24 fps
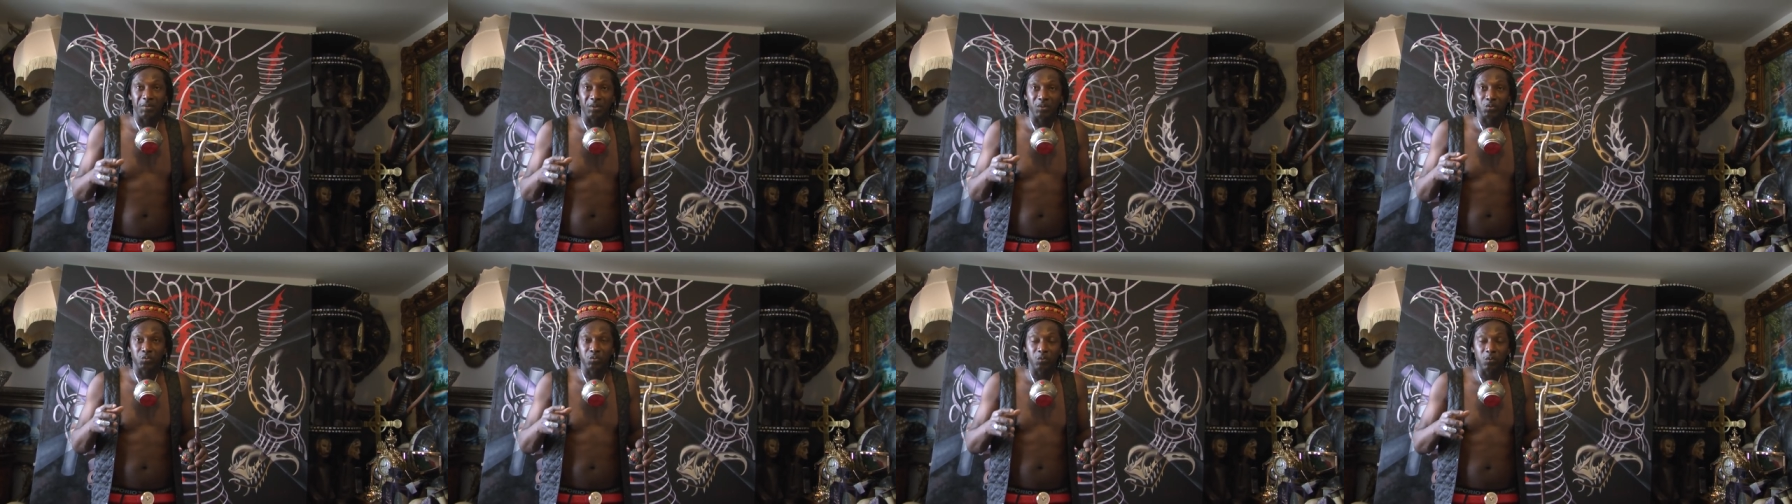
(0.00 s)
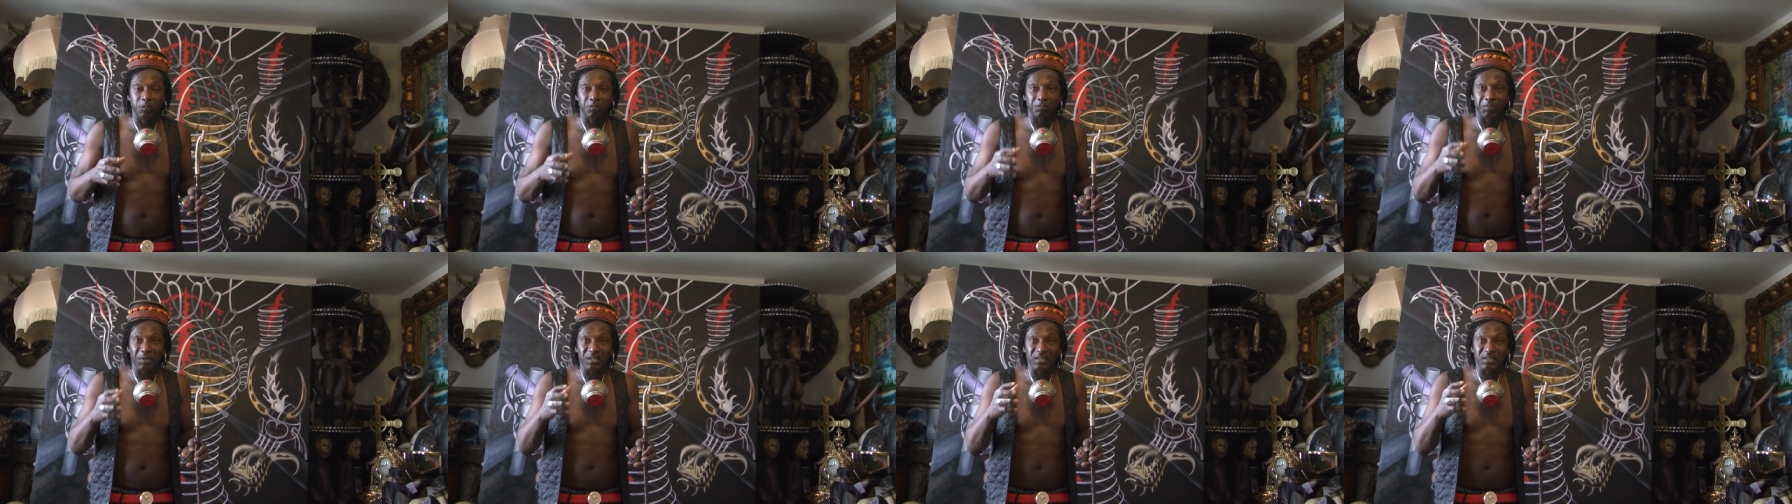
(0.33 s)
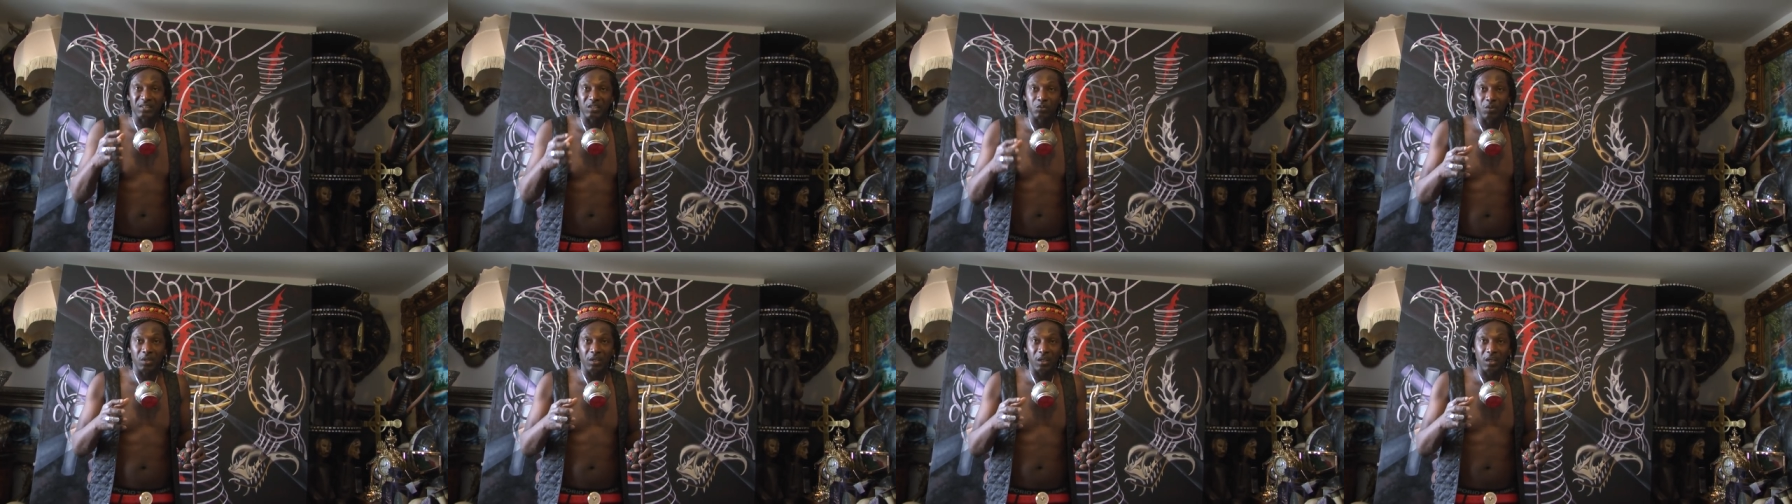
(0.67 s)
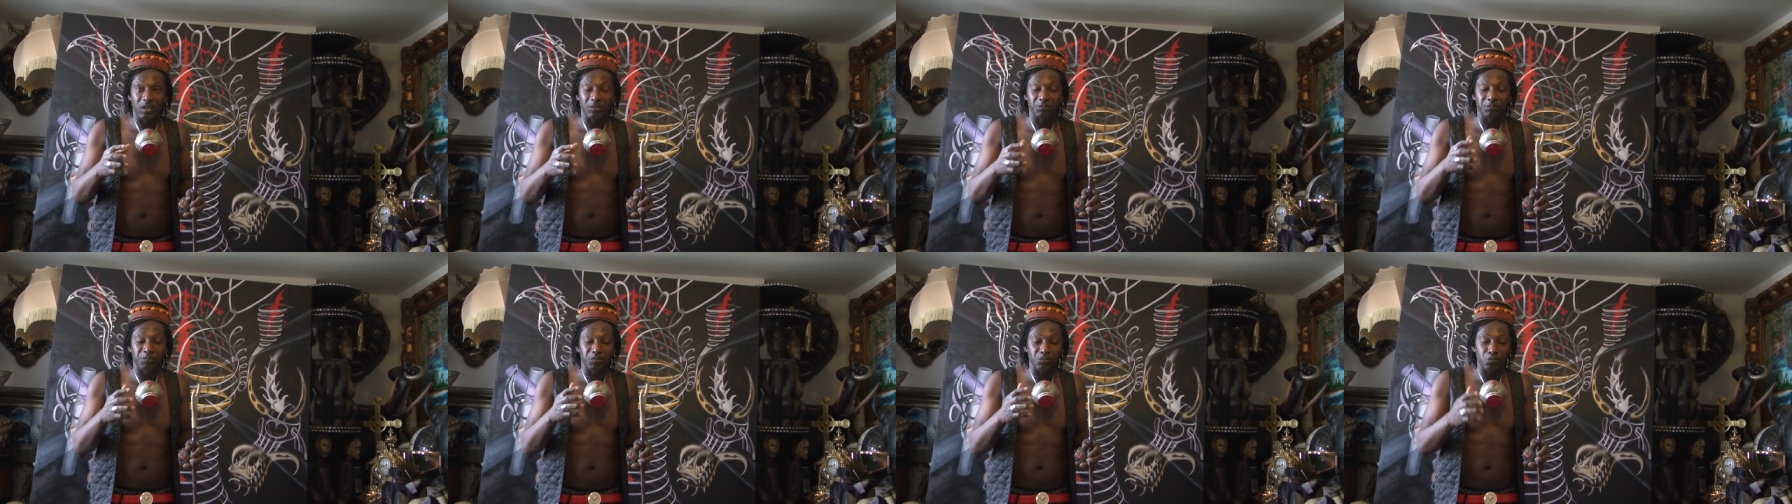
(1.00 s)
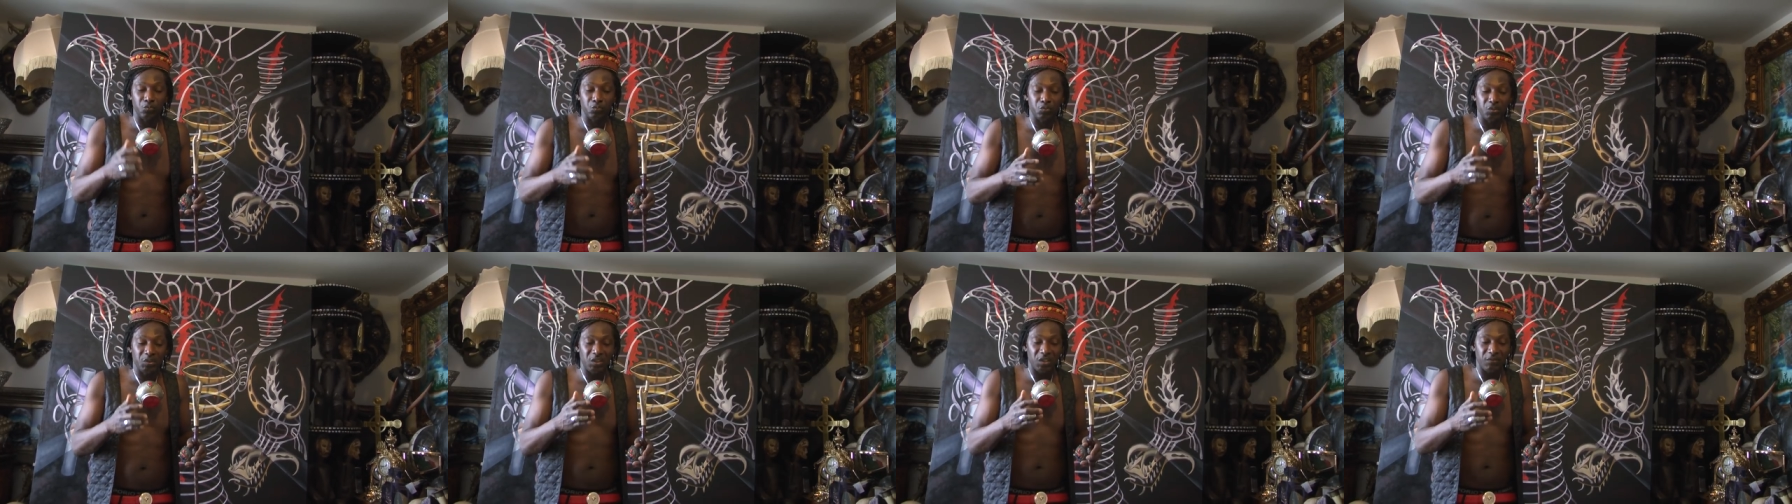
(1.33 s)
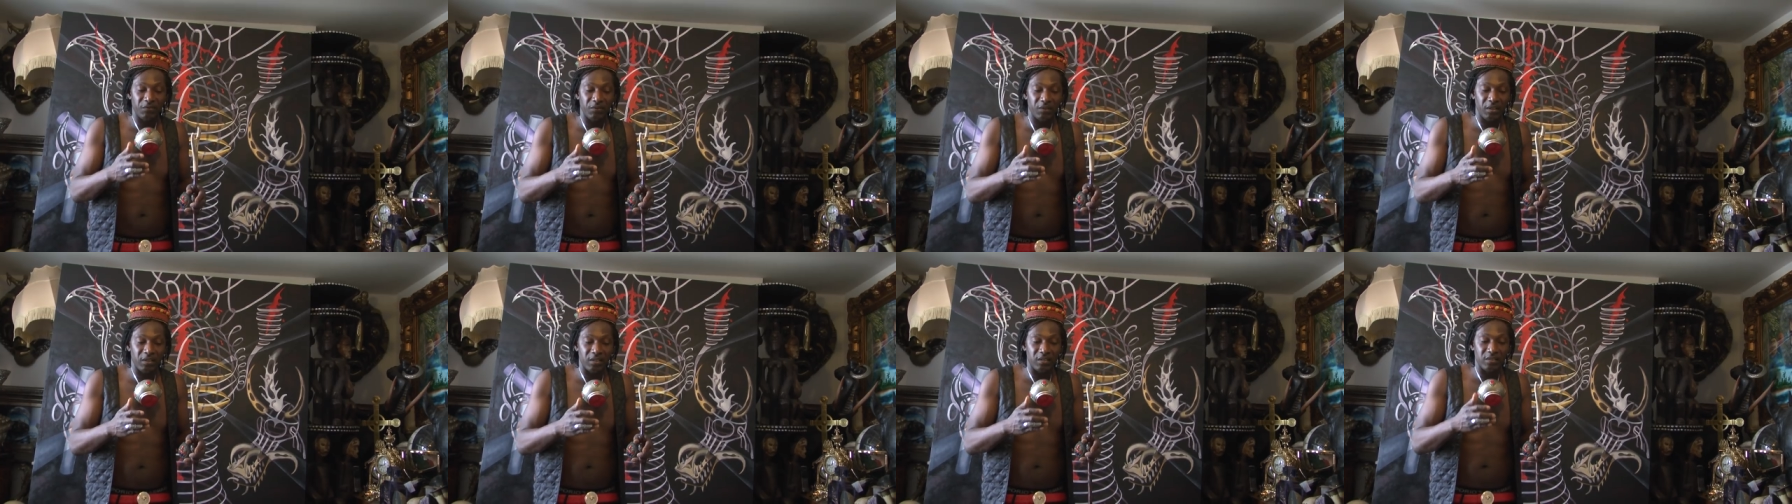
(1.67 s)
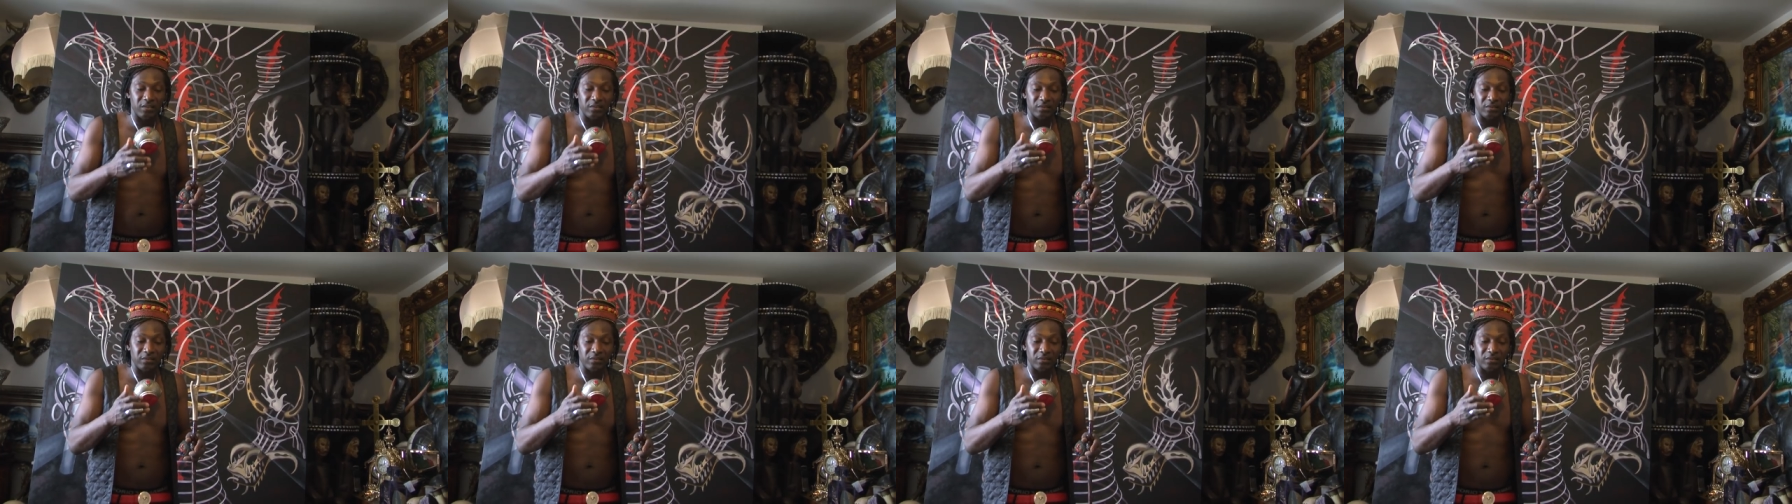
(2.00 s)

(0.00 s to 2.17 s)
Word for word: but who pass away and who never